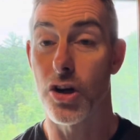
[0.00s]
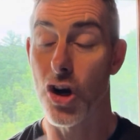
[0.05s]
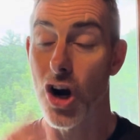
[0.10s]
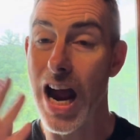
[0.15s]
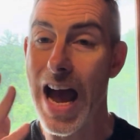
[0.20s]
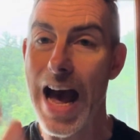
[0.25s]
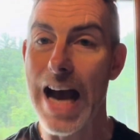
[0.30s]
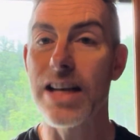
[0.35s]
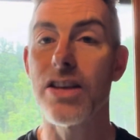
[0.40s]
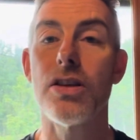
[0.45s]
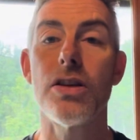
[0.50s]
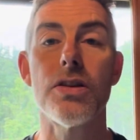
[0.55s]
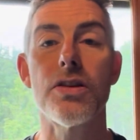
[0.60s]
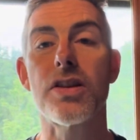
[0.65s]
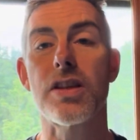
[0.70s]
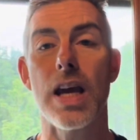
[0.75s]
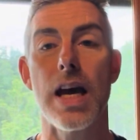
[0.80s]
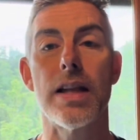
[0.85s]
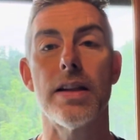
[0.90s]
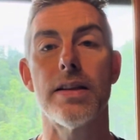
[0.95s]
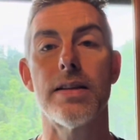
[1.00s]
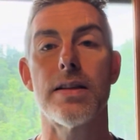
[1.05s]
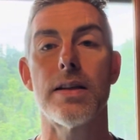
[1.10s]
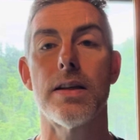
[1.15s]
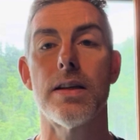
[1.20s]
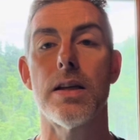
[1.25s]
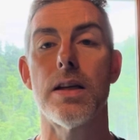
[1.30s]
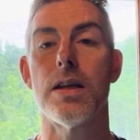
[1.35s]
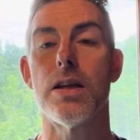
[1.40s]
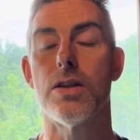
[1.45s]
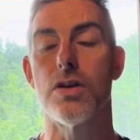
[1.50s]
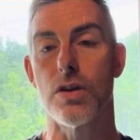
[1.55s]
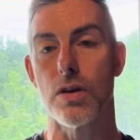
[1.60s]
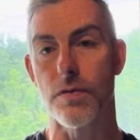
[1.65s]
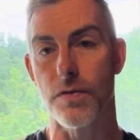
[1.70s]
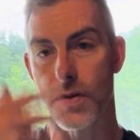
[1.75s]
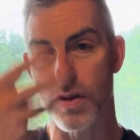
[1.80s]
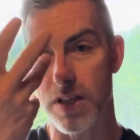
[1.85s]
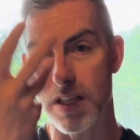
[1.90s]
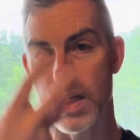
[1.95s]
Your axial skeleton is your
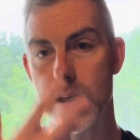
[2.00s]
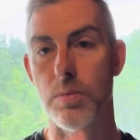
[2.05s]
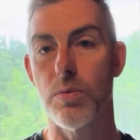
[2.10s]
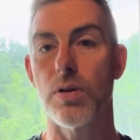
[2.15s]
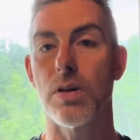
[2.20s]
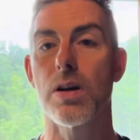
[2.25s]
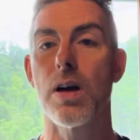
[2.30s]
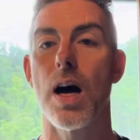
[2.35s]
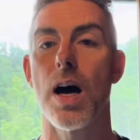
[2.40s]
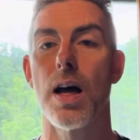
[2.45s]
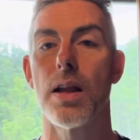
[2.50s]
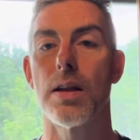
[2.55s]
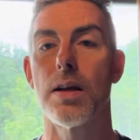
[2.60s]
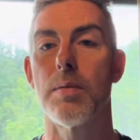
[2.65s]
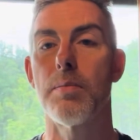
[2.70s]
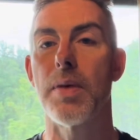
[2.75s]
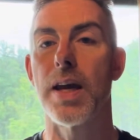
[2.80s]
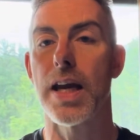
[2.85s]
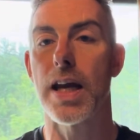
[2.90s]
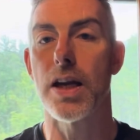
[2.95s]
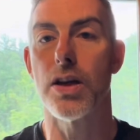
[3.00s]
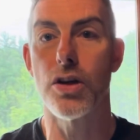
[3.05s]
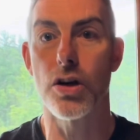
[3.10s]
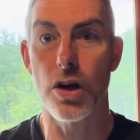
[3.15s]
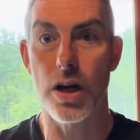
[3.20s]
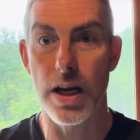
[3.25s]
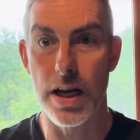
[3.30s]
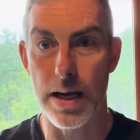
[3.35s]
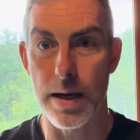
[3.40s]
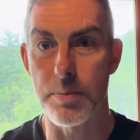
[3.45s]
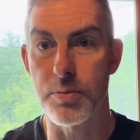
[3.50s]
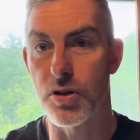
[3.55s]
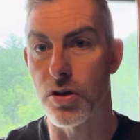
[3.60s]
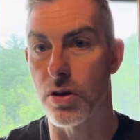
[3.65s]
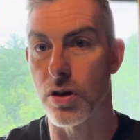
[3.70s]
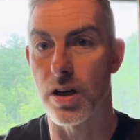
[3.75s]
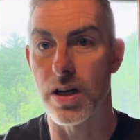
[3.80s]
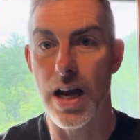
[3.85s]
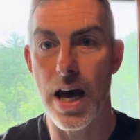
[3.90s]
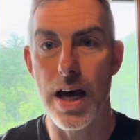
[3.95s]
vertebral column and your hips,
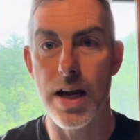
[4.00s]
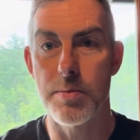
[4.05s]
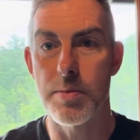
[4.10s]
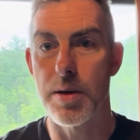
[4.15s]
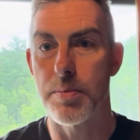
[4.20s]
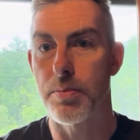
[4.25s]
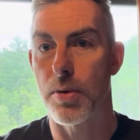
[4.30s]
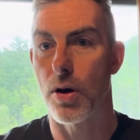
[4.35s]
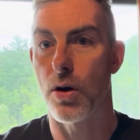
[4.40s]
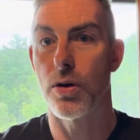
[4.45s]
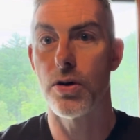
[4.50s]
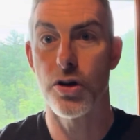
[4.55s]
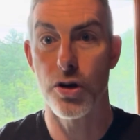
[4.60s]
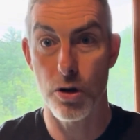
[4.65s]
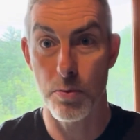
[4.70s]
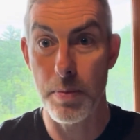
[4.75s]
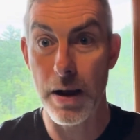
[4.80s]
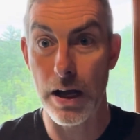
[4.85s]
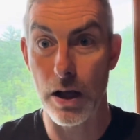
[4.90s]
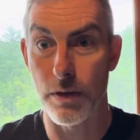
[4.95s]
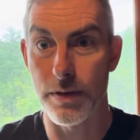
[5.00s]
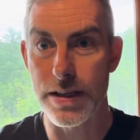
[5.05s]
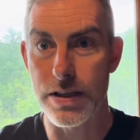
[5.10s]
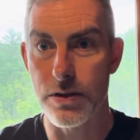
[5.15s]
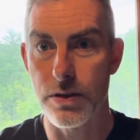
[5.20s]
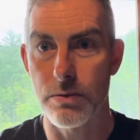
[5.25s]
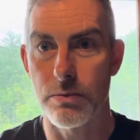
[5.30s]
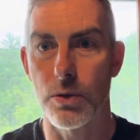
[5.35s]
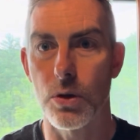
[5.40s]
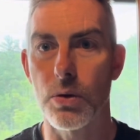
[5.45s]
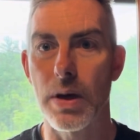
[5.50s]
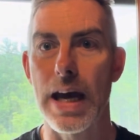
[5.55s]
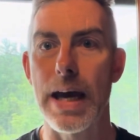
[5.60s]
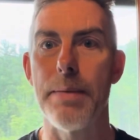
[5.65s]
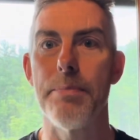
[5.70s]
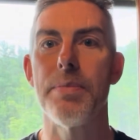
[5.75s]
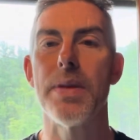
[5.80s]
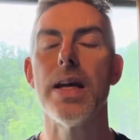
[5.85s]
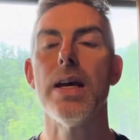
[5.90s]
your innominate bone, and your pelvis, okay?